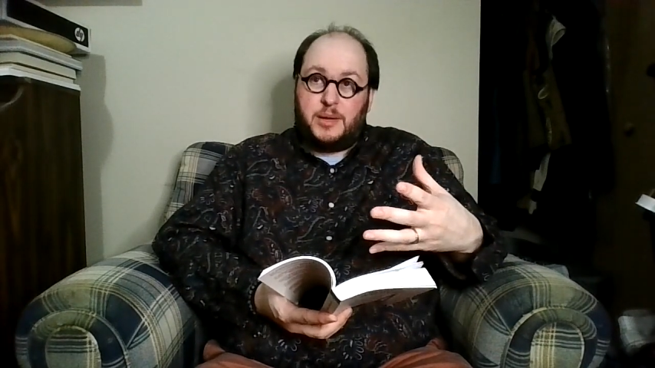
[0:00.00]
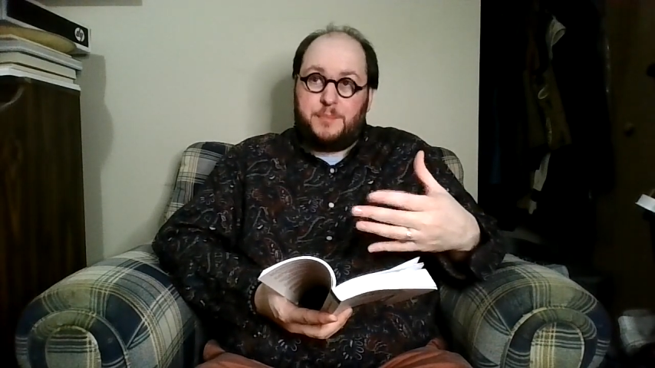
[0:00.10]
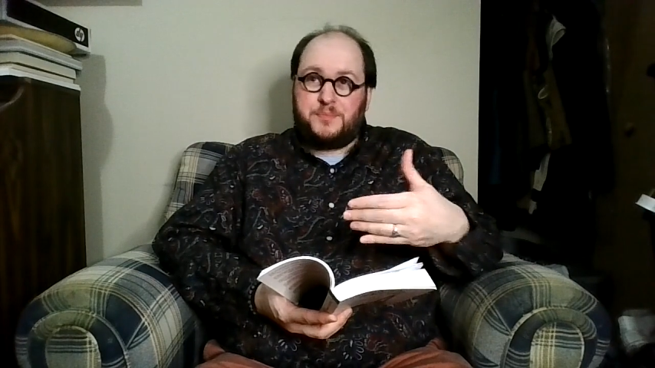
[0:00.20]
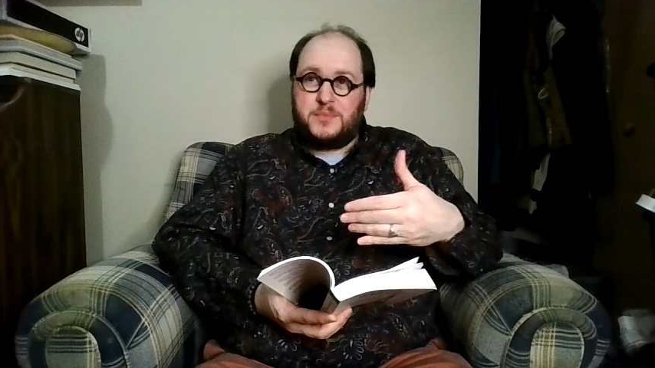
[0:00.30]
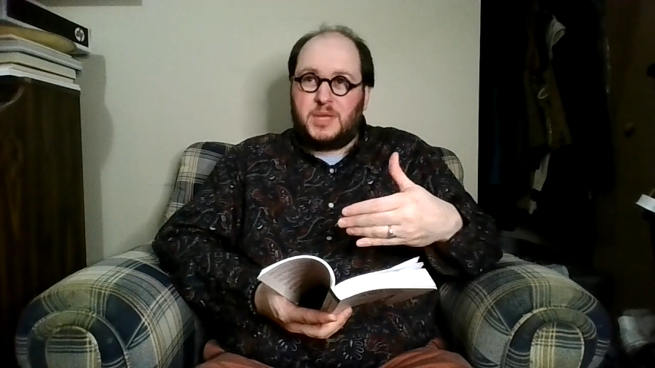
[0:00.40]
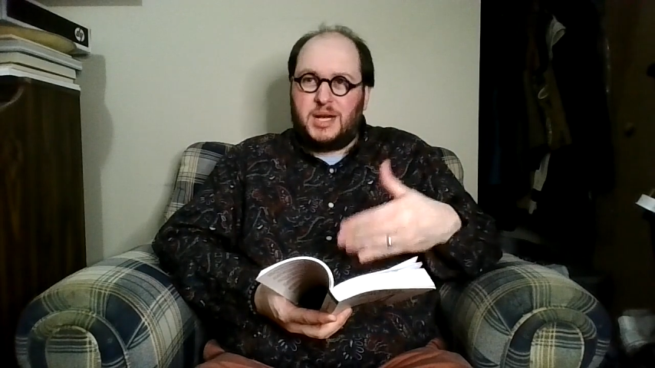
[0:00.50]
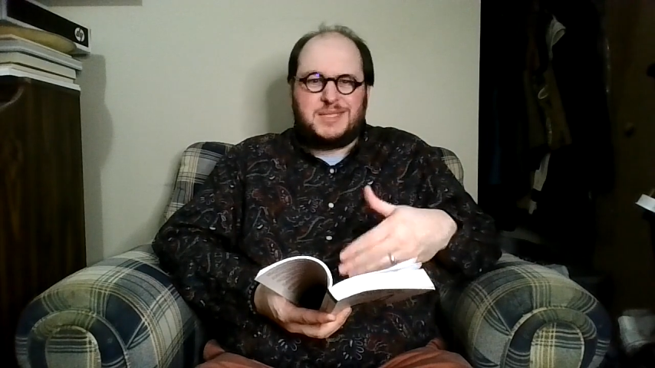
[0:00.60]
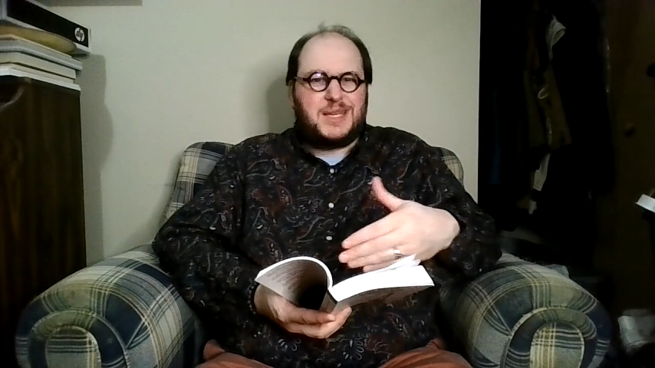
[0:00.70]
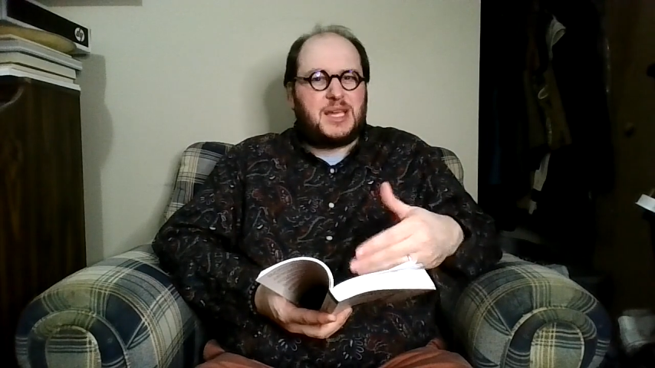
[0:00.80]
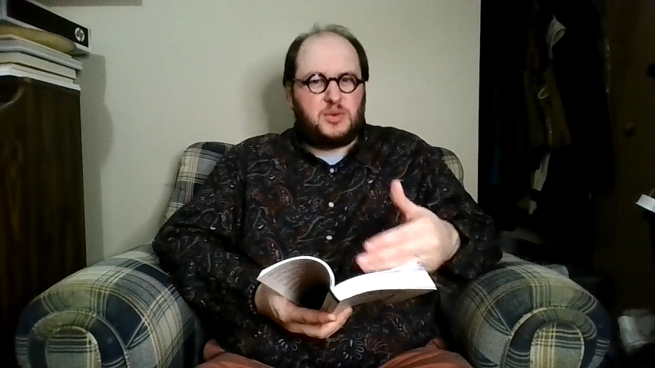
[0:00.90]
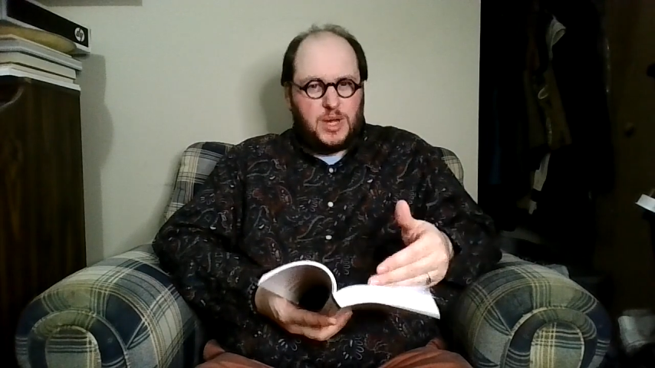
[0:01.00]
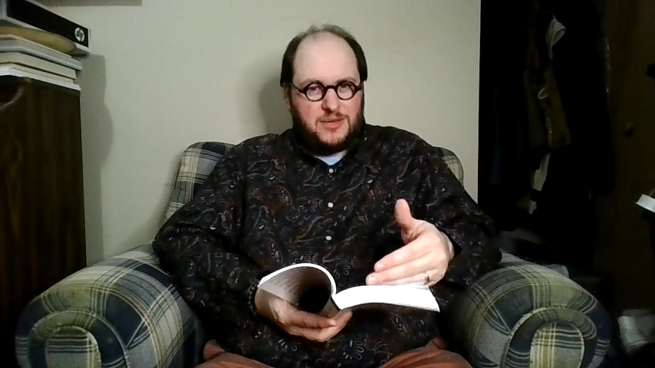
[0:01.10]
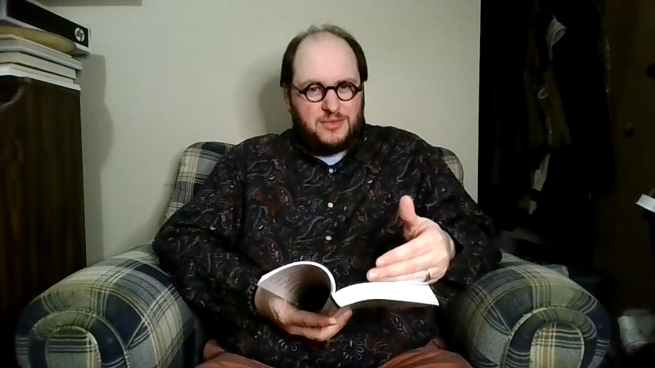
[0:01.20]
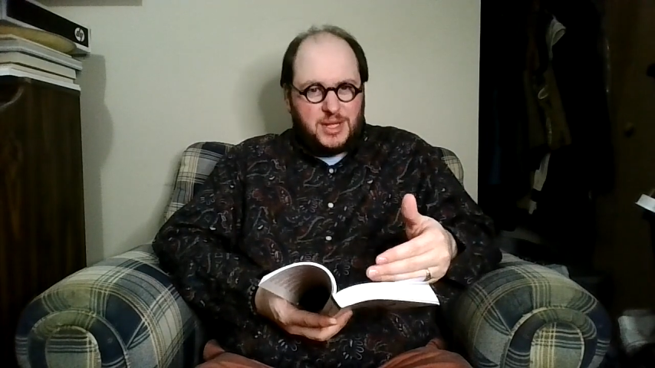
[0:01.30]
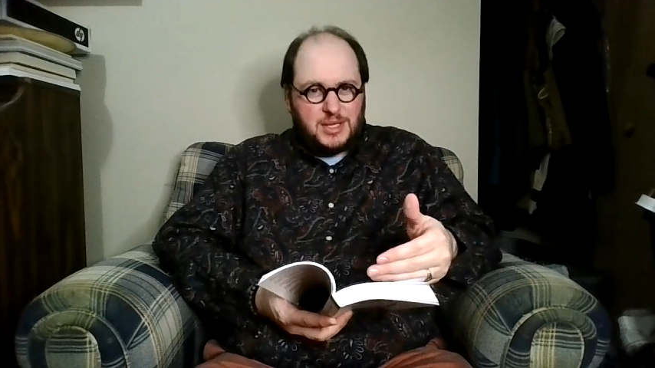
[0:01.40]
um, a second
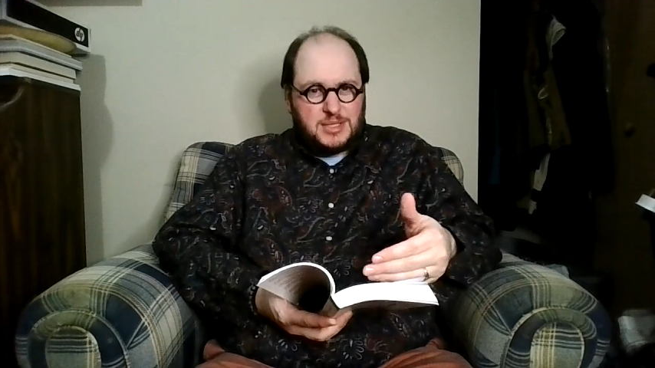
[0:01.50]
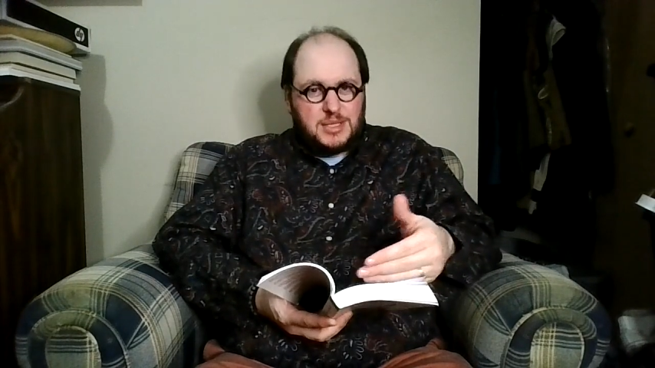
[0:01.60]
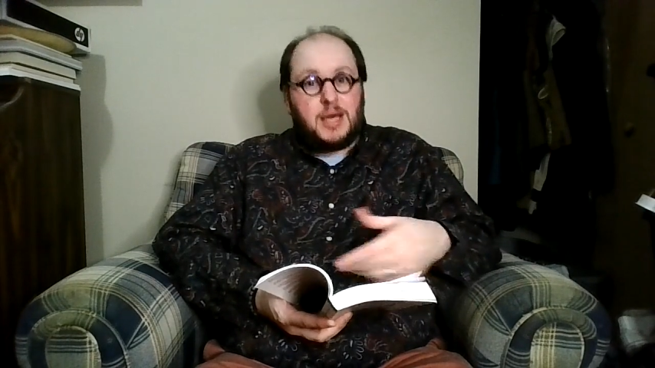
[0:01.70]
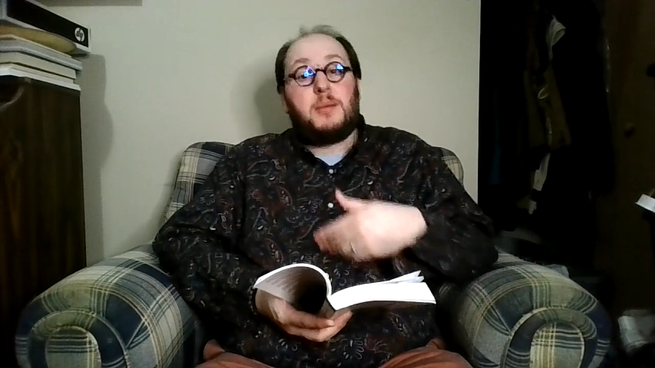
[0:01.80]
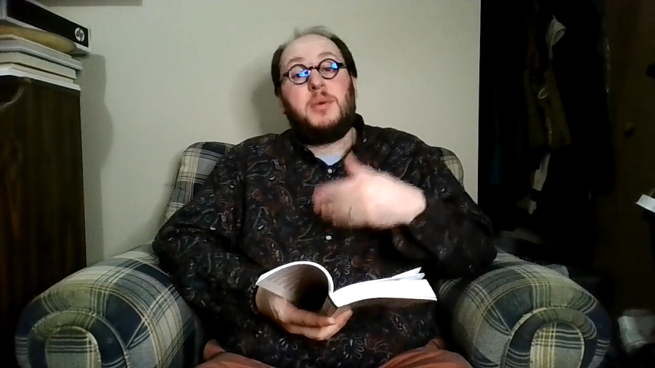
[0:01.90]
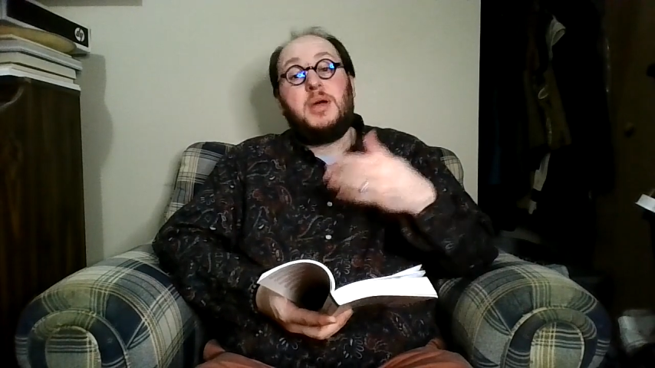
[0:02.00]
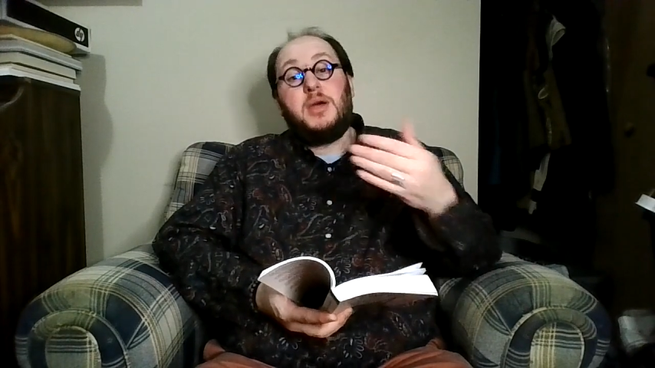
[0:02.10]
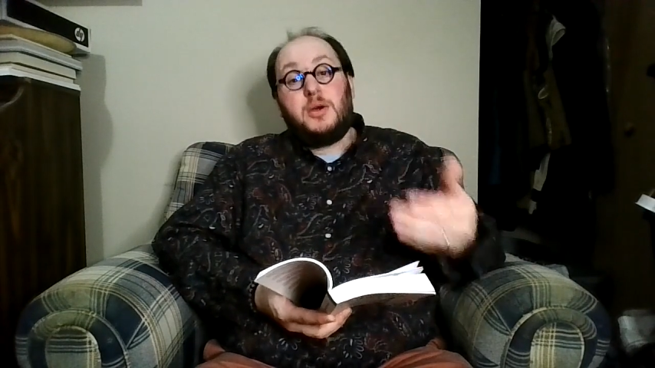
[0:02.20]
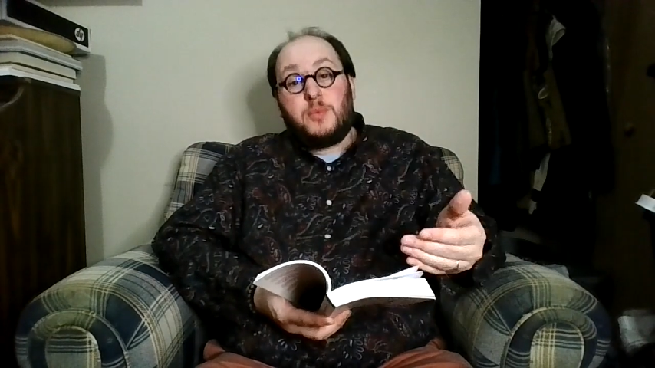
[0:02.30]
wife in Islam,